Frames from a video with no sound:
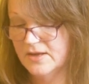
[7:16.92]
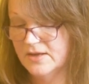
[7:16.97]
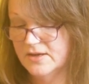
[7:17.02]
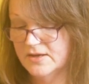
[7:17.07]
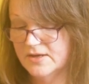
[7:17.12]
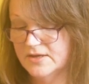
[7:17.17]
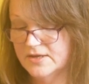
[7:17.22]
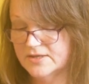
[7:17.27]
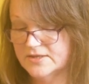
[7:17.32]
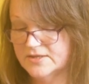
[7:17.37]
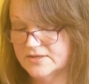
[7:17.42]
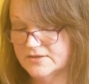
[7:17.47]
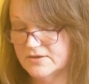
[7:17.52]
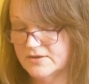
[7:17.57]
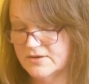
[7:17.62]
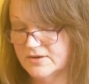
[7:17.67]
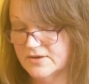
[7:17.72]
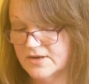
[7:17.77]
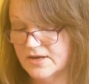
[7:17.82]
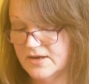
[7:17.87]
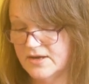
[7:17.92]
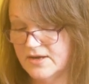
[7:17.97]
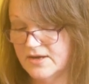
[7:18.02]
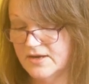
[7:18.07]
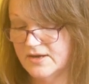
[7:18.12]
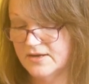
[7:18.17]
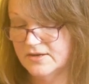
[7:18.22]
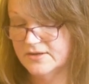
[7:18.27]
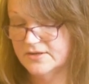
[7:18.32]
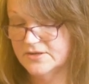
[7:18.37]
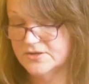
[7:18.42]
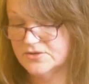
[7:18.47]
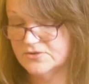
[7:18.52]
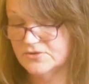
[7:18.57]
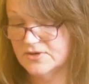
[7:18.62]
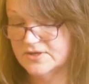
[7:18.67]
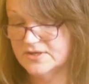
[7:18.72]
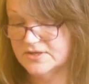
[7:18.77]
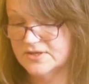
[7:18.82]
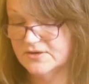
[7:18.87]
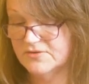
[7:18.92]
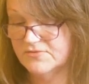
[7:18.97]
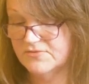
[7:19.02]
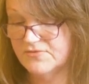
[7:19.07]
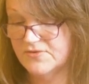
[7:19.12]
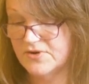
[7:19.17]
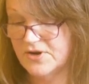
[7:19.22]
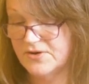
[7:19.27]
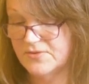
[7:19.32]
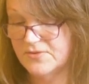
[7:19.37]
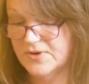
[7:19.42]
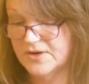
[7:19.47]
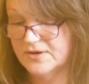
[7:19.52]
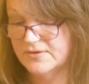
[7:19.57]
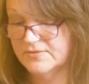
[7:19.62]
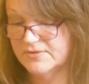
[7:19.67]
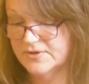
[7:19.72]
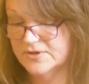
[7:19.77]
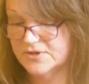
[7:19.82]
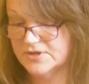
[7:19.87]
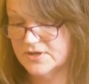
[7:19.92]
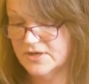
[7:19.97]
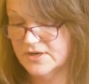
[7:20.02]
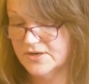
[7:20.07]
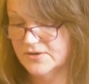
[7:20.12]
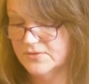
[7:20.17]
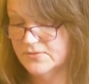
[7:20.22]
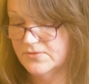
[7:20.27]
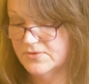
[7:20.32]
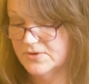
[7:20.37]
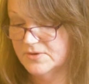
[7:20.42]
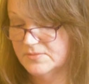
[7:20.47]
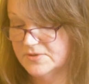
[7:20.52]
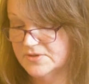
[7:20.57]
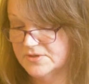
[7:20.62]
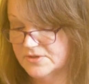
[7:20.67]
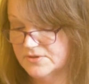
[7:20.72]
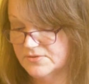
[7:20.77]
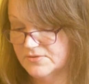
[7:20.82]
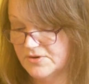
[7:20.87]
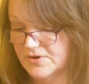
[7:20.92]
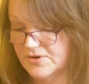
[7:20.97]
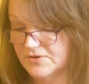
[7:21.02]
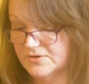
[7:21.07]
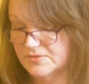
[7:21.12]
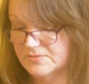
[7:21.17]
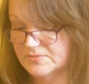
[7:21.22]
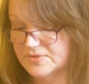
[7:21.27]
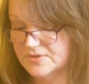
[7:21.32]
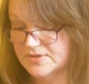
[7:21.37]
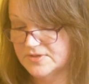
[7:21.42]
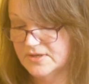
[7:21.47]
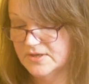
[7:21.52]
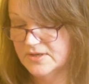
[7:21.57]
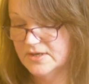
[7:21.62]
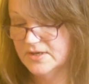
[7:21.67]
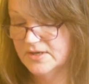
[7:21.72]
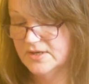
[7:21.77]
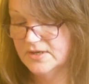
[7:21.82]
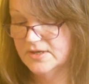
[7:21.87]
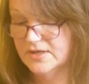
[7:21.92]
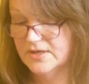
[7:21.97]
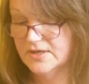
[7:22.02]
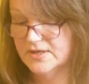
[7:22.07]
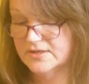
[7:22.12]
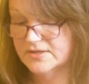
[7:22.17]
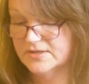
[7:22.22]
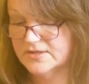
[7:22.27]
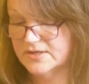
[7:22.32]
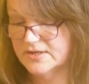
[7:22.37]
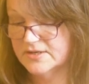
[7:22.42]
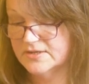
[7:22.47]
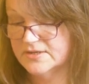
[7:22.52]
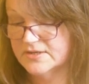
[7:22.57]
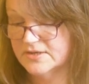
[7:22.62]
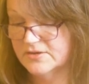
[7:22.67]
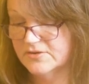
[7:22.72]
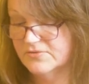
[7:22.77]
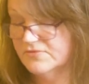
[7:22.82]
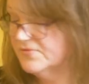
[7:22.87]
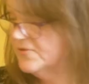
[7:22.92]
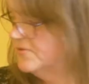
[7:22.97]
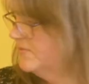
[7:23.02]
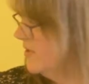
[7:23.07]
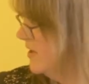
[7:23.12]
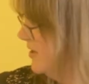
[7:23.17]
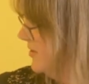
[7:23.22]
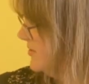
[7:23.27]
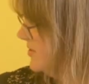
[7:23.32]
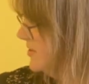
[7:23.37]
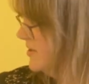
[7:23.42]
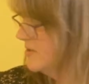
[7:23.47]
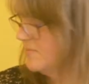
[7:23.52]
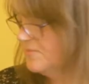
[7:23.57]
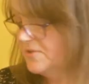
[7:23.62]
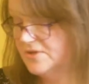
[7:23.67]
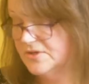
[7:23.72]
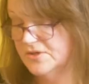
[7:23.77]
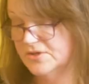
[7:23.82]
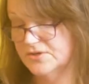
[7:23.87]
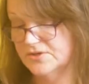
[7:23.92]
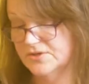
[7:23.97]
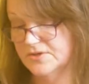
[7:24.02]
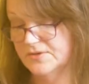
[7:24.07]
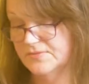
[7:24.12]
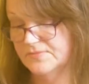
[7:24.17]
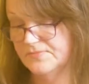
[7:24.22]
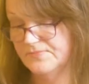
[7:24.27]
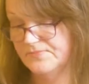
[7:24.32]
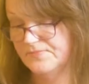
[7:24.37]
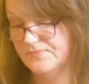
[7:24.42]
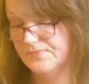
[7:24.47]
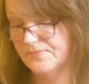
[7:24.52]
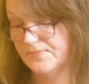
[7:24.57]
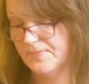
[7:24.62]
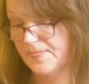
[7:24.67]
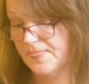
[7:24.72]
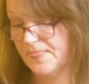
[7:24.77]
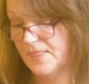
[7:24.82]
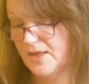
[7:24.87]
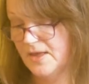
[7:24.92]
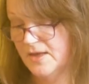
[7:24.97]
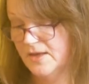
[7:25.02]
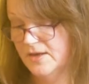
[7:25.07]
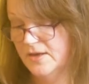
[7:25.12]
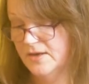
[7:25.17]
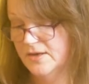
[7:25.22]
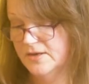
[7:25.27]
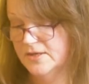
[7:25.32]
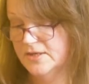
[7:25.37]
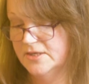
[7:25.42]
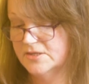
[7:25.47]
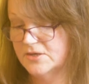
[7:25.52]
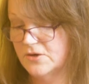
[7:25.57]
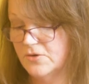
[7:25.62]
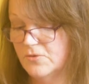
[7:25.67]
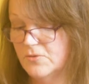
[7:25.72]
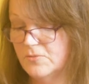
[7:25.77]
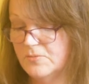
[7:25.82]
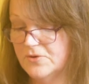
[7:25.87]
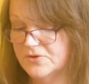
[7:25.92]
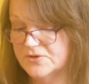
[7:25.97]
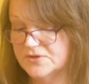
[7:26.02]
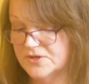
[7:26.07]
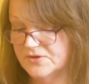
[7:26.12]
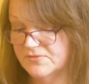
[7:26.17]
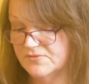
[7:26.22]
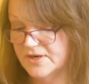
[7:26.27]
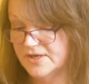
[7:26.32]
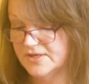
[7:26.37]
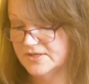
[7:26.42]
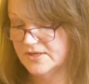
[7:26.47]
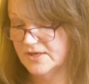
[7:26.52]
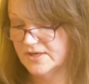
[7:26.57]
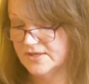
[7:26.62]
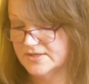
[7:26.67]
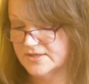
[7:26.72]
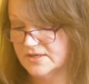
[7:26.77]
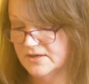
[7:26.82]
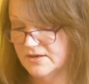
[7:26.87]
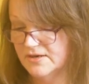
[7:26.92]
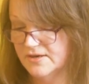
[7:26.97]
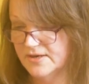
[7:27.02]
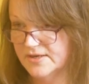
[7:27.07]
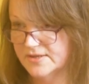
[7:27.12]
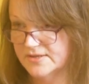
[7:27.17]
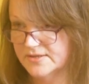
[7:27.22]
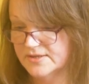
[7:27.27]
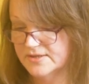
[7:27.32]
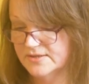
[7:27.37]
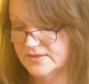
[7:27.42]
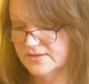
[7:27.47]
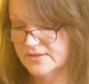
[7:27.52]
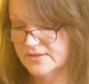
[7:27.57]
He has dark hair, is dressed in flowing, richly ornamented robes, and sits in the full lotus position. His whole body radiates light.